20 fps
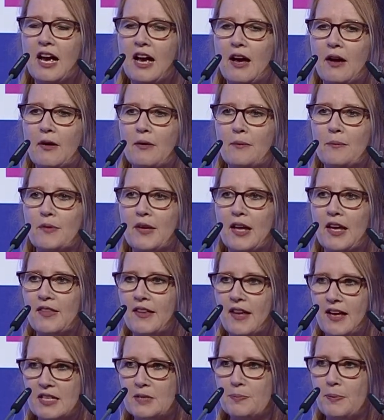And
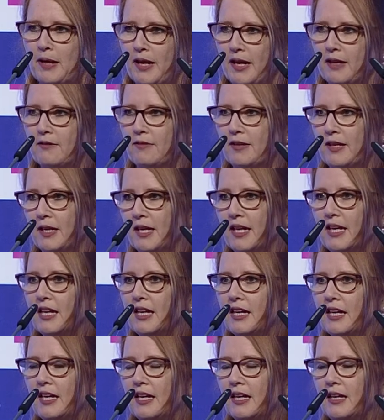that is playing a really
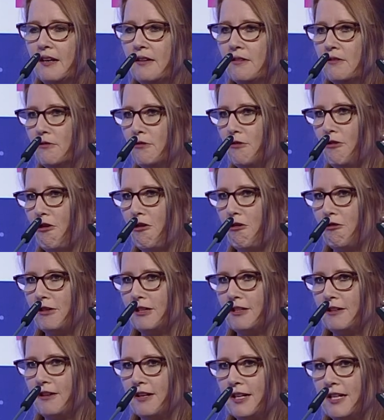key role
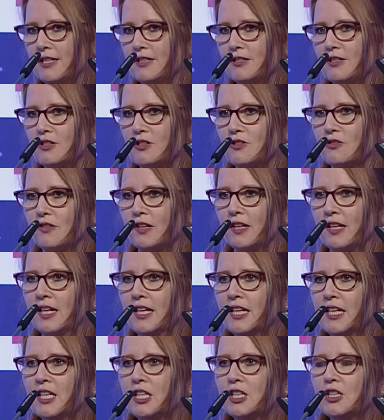in our industry
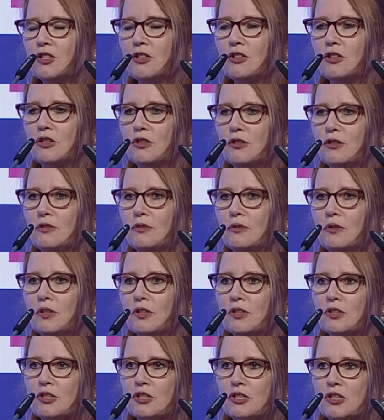
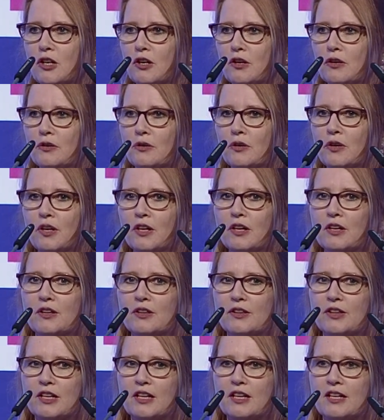to show
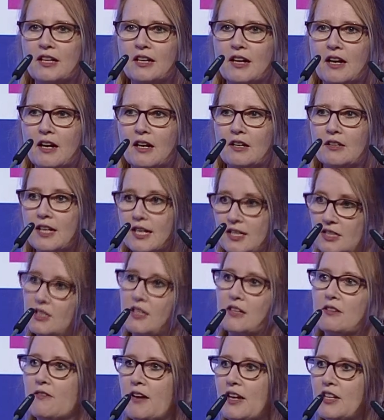the next
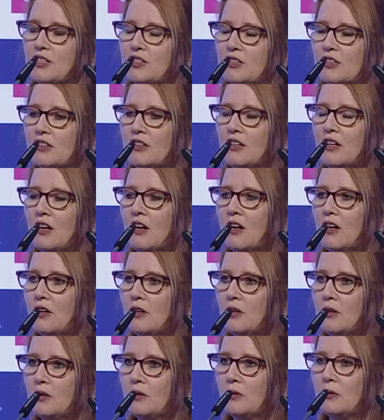generation
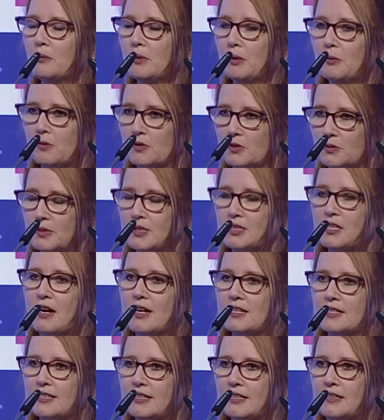who we want to
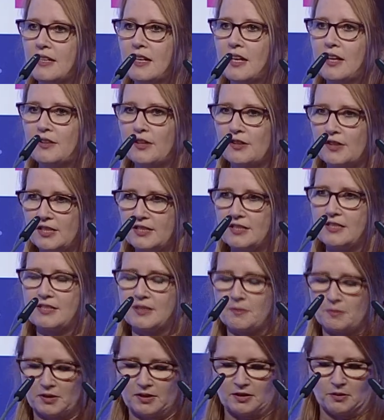entice in that this is
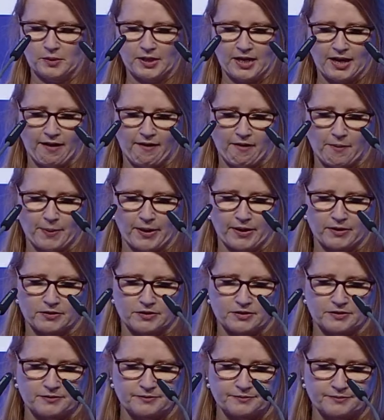something that we care
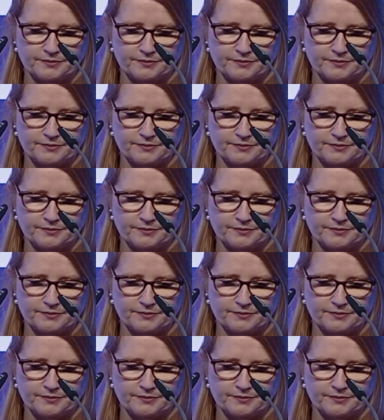about.